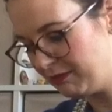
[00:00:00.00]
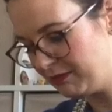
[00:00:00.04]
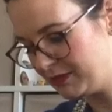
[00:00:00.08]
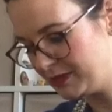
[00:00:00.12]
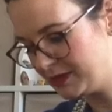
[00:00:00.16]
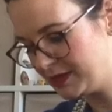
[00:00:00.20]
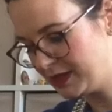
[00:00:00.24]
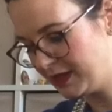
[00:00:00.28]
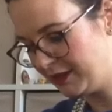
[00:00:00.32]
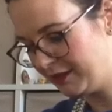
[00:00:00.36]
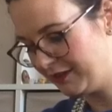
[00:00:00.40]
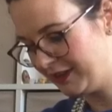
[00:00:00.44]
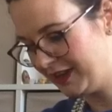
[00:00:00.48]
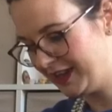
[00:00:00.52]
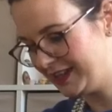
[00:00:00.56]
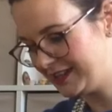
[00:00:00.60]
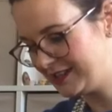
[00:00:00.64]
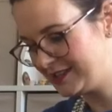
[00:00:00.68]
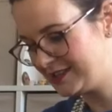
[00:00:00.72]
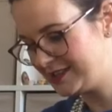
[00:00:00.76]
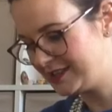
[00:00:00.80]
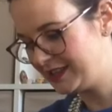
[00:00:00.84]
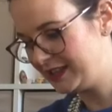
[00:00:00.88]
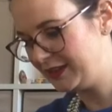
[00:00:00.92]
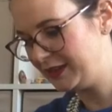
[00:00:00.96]
So I've
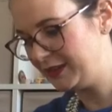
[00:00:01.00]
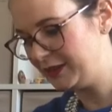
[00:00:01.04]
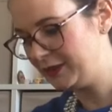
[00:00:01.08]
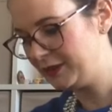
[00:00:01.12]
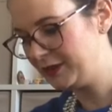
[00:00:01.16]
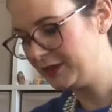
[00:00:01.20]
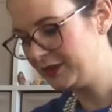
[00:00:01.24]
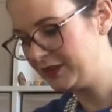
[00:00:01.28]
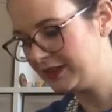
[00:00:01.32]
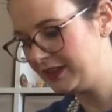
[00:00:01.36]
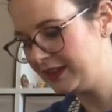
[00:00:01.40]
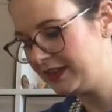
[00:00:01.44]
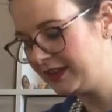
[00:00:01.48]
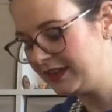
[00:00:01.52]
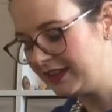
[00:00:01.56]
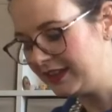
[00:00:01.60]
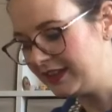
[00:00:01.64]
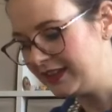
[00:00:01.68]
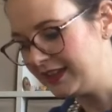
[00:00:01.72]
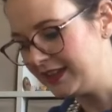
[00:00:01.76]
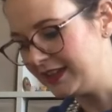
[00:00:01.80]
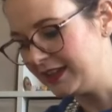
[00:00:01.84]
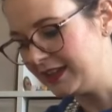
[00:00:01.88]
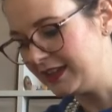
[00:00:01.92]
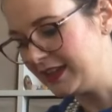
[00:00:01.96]
had to
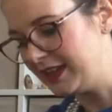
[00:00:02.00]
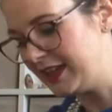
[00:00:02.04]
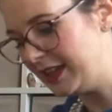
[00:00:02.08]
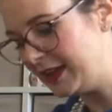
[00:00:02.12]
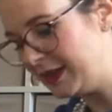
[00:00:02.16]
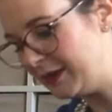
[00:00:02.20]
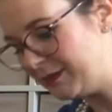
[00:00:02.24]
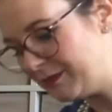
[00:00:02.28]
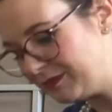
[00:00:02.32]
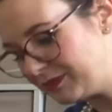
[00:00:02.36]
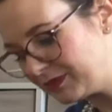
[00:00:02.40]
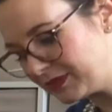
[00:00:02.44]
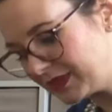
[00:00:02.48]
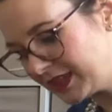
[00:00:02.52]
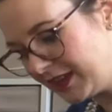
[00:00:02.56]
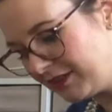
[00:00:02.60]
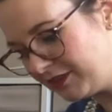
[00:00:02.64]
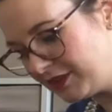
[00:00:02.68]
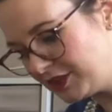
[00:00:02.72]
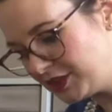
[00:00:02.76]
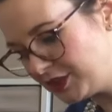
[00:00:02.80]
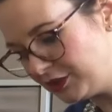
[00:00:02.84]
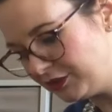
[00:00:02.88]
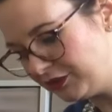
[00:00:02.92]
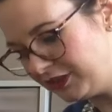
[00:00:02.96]
have
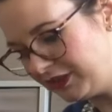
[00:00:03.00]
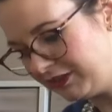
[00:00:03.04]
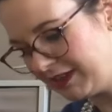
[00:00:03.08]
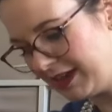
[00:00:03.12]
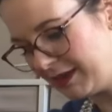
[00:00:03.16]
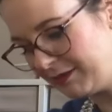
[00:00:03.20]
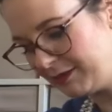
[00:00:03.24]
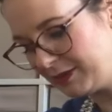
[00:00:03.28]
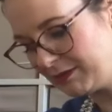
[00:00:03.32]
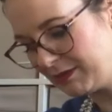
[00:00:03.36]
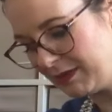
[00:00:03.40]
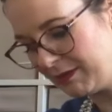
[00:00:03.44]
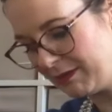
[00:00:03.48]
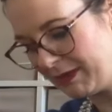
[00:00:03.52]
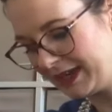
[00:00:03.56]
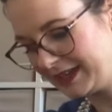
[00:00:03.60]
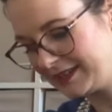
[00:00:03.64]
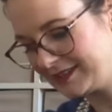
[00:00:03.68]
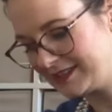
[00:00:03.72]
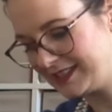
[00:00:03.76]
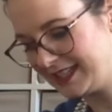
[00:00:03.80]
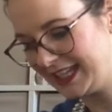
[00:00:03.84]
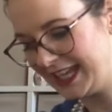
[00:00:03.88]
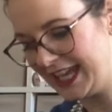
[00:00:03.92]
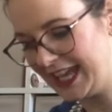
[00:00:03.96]
a shuffle around with my
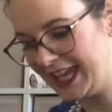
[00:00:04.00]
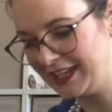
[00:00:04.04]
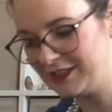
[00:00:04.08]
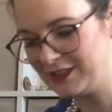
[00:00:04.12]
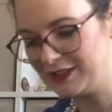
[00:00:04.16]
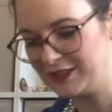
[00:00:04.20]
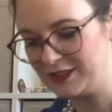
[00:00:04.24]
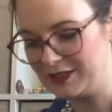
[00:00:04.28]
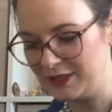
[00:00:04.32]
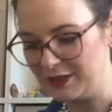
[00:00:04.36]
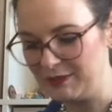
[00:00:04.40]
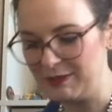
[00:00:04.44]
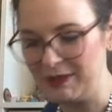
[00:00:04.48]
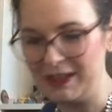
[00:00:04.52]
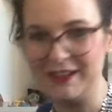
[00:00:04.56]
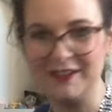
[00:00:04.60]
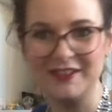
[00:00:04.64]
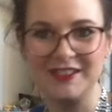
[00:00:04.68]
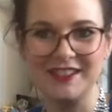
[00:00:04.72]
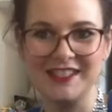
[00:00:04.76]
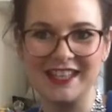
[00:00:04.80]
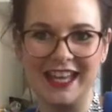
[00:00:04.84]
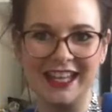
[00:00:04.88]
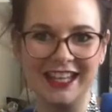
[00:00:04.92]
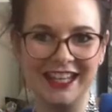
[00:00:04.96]
bags again, do a bit of
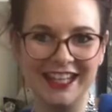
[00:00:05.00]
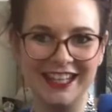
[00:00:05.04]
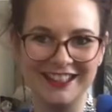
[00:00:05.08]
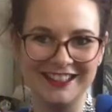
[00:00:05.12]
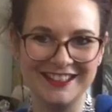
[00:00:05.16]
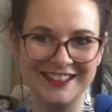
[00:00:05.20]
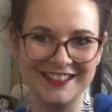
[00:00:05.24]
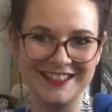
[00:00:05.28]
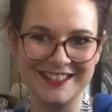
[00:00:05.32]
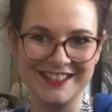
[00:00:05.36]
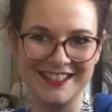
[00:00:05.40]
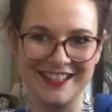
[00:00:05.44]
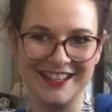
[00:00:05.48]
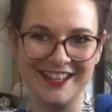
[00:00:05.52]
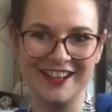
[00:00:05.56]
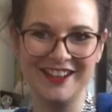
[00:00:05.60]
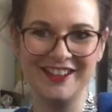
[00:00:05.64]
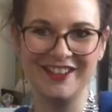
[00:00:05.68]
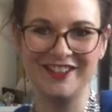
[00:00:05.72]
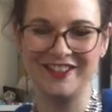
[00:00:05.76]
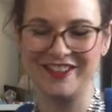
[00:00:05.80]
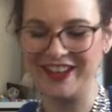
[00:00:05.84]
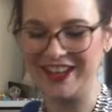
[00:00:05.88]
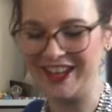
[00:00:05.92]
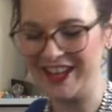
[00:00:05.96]
selling and
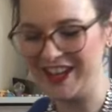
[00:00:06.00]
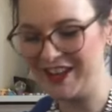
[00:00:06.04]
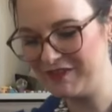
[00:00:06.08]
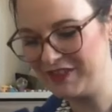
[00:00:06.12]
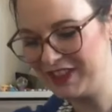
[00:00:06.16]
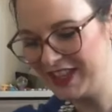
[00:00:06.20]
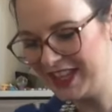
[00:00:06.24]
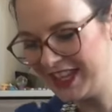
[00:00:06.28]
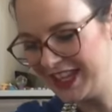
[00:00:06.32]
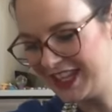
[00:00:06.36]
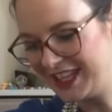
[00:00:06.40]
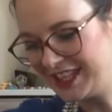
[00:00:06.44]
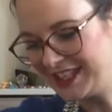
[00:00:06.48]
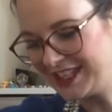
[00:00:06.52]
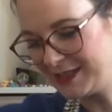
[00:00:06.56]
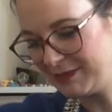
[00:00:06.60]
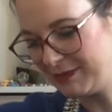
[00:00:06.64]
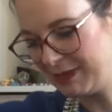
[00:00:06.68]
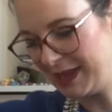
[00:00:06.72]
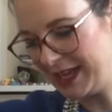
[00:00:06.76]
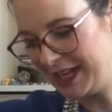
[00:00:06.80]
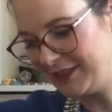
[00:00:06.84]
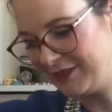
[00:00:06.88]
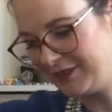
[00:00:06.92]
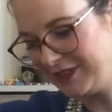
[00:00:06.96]
stuff to
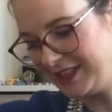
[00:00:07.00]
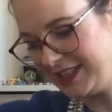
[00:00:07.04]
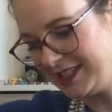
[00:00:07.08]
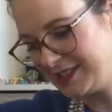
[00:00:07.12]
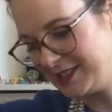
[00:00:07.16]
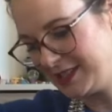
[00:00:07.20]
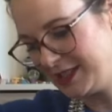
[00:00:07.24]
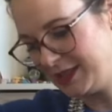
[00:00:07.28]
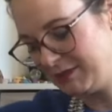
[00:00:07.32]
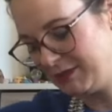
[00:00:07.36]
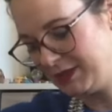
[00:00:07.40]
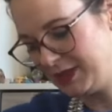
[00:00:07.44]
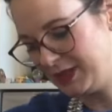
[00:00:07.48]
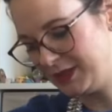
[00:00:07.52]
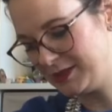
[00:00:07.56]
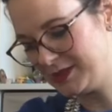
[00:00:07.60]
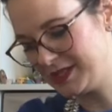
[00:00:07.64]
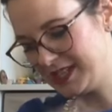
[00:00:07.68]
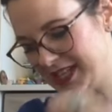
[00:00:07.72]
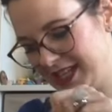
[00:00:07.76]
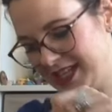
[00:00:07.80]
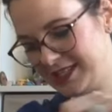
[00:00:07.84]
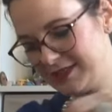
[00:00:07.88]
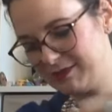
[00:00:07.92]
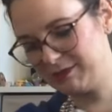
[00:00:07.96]
pay for these two
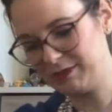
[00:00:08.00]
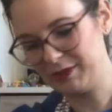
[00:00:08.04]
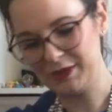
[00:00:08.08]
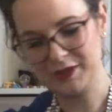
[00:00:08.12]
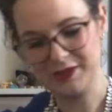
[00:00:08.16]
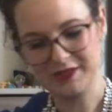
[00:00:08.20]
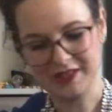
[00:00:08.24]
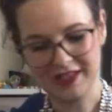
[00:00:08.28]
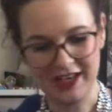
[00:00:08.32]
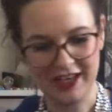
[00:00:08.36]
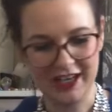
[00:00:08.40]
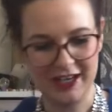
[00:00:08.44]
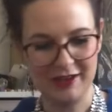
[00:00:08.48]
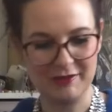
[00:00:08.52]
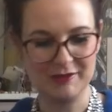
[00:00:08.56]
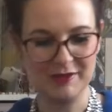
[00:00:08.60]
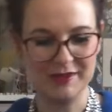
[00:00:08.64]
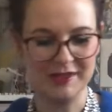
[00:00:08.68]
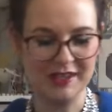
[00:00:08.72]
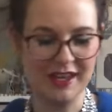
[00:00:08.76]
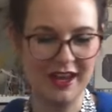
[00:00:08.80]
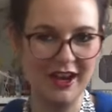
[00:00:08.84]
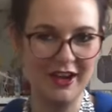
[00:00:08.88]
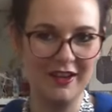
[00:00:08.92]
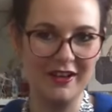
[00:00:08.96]
beauties, but I am
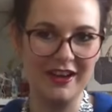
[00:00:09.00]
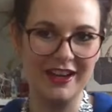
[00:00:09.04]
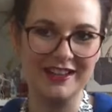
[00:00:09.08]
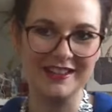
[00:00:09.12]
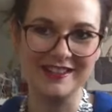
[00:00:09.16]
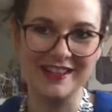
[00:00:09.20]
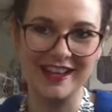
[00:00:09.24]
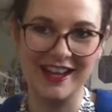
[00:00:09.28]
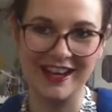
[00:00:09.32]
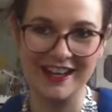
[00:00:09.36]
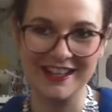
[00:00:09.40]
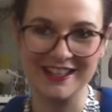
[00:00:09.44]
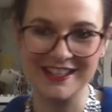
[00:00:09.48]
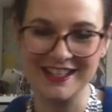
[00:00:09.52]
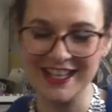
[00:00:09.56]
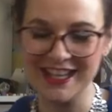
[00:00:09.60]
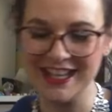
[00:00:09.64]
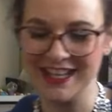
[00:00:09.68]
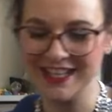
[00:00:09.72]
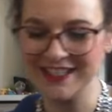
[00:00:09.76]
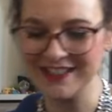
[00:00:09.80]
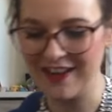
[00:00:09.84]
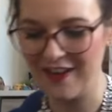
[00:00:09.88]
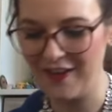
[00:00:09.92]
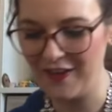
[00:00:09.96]
so
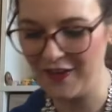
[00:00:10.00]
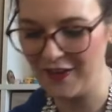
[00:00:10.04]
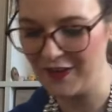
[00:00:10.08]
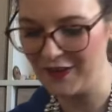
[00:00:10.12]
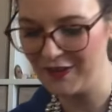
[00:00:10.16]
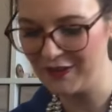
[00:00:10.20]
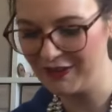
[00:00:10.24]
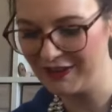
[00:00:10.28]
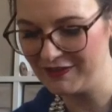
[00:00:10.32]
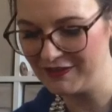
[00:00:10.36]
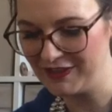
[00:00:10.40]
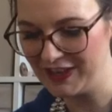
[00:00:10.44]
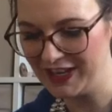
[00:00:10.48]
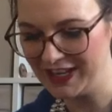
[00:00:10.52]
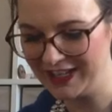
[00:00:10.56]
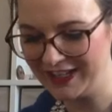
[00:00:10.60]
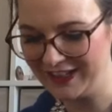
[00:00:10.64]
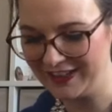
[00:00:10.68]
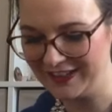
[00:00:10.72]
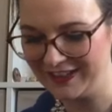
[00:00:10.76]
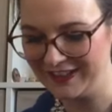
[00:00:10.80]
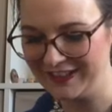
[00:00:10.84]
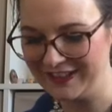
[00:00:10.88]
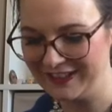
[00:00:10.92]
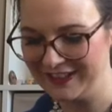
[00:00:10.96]
excited. Oh my
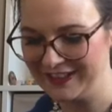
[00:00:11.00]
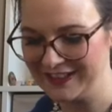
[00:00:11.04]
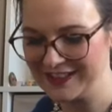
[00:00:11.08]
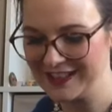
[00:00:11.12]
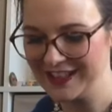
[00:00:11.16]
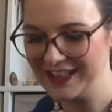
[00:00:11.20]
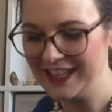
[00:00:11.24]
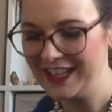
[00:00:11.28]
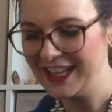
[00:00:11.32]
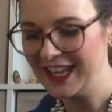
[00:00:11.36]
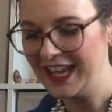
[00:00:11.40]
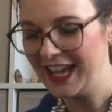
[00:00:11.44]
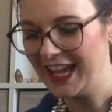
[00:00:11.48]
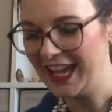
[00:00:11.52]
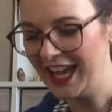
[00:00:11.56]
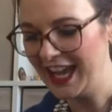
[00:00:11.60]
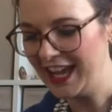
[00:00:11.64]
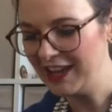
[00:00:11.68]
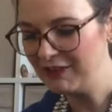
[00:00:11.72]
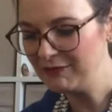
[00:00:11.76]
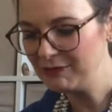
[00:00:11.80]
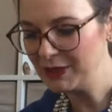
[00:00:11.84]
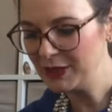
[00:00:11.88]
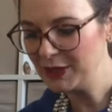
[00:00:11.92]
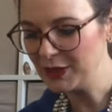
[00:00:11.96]
god, I
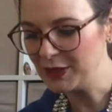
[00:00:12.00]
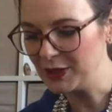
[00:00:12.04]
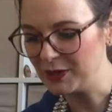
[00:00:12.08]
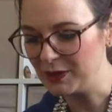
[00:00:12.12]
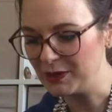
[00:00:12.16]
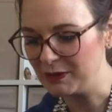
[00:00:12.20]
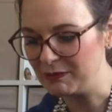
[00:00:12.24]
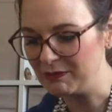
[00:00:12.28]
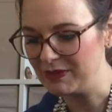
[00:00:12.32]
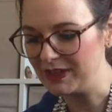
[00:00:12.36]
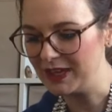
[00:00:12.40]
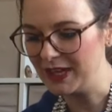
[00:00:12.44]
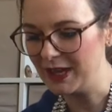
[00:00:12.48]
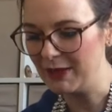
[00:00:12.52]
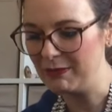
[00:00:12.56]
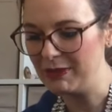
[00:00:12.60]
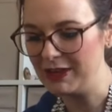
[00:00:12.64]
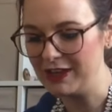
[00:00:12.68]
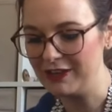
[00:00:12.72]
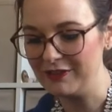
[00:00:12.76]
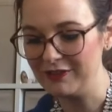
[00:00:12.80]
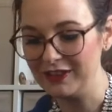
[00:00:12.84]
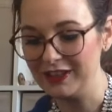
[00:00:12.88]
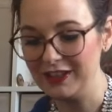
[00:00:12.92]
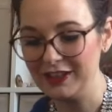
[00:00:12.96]
have become a
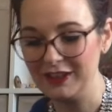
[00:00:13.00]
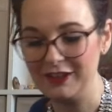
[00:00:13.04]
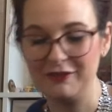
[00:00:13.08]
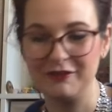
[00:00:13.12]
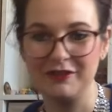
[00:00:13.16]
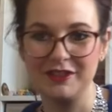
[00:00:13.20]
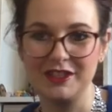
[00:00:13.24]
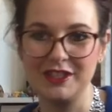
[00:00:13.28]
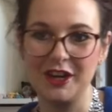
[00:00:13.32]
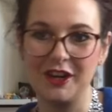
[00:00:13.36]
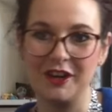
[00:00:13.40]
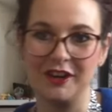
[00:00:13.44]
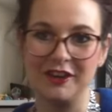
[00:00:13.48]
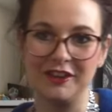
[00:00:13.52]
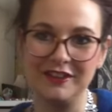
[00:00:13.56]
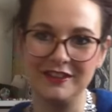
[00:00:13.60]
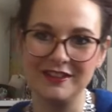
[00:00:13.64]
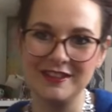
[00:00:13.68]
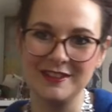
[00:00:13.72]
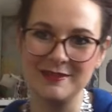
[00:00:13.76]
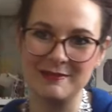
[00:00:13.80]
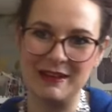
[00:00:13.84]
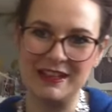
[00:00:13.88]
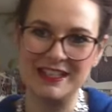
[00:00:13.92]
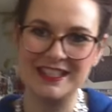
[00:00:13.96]
bit of a Louis Vuitton
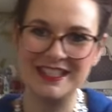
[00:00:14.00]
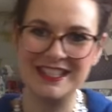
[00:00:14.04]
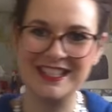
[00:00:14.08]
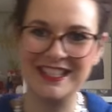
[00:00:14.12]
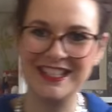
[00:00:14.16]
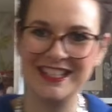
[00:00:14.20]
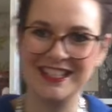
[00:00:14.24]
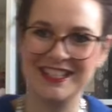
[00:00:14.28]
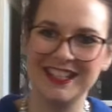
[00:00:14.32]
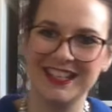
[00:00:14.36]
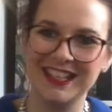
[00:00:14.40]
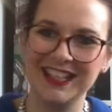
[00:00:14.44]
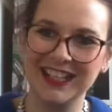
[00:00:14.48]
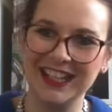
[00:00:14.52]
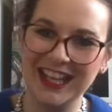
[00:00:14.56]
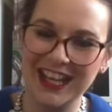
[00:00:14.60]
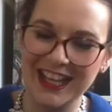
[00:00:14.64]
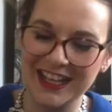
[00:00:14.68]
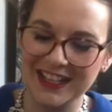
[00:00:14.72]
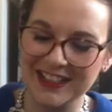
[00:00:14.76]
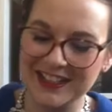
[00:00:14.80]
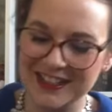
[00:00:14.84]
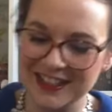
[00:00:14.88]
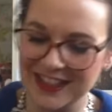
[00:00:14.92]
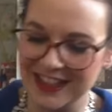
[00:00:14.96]
special edition
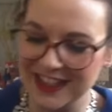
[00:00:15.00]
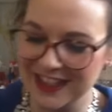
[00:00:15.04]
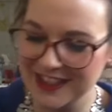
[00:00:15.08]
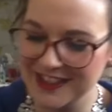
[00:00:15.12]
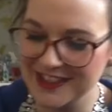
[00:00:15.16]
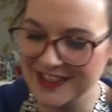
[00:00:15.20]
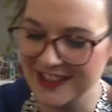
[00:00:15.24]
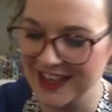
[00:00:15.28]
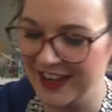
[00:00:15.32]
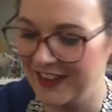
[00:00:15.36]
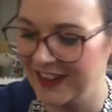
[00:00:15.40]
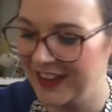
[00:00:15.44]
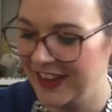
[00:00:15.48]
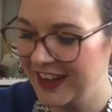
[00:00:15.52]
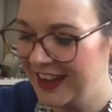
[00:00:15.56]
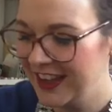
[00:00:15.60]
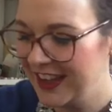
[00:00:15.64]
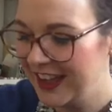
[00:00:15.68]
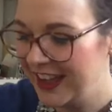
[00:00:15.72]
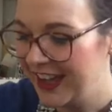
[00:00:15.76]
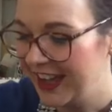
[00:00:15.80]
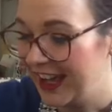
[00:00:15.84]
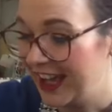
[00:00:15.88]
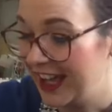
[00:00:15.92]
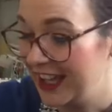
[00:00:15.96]
collector, so
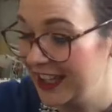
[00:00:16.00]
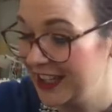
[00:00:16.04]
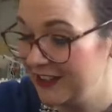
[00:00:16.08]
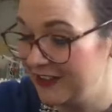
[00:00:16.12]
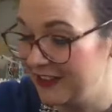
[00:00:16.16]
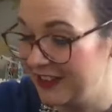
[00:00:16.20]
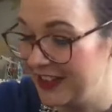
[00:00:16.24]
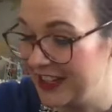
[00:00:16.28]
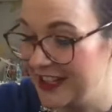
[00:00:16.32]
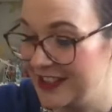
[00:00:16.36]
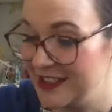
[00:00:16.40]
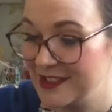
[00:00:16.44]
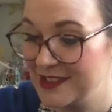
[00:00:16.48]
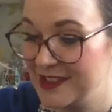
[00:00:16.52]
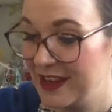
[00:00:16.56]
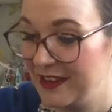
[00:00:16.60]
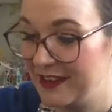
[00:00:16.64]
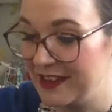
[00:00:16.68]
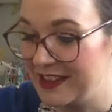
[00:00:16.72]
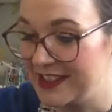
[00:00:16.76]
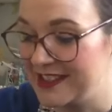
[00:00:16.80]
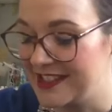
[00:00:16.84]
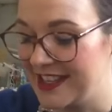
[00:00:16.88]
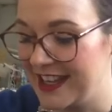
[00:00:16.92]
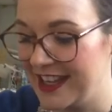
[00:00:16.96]
I love it. It's so
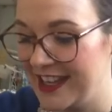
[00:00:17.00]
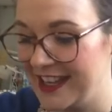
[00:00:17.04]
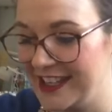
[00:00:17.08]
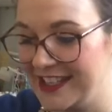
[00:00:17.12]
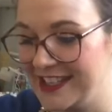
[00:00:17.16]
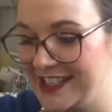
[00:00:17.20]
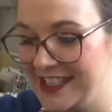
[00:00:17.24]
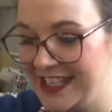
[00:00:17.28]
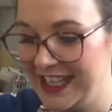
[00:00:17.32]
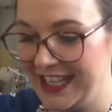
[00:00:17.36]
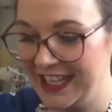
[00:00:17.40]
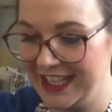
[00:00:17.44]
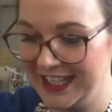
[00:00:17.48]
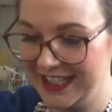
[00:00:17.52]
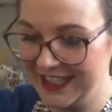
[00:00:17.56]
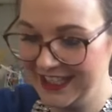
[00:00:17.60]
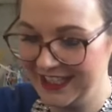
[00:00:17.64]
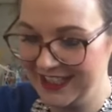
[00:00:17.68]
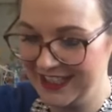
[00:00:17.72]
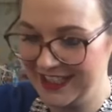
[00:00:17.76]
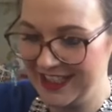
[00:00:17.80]
exciting.